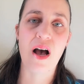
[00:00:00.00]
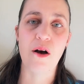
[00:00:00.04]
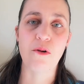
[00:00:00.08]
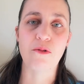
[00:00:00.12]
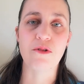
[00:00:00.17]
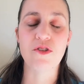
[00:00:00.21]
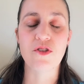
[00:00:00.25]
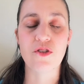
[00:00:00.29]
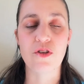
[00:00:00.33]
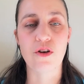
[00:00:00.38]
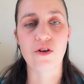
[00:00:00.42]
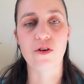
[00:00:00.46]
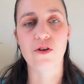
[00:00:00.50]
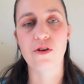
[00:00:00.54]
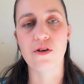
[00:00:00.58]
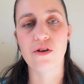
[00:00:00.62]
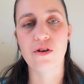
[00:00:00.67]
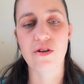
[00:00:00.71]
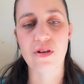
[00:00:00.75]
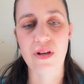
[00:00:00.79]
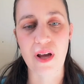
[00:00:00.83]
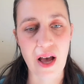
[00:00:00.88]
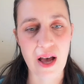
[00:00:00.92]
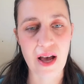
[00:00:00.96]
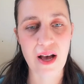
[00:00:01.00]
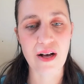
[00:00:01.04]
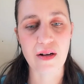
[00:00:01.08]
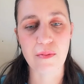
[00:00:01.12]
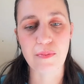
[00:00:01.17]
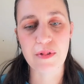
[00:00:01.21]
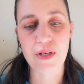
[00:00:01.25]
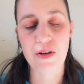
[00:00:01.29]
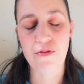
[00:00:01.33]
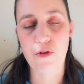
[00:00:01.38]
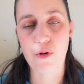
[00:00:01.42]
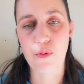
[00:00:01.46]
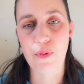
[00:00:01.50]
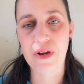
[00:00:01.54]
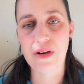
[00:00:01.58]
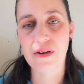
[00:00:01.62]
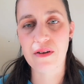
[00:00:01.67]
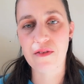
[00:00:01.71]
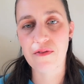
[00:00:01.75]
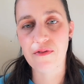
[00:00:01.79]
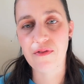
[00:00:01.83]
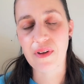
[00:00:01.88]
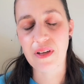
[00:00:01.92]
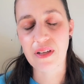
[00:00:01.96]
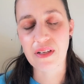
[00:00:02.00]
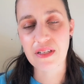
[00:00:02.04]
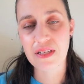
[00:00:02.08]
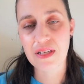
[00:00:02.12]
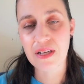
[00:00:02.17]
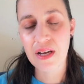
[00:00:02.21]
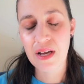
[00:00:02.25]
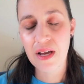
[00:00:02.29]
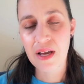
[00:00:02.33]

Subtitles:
I was so good, I helped everyone defeat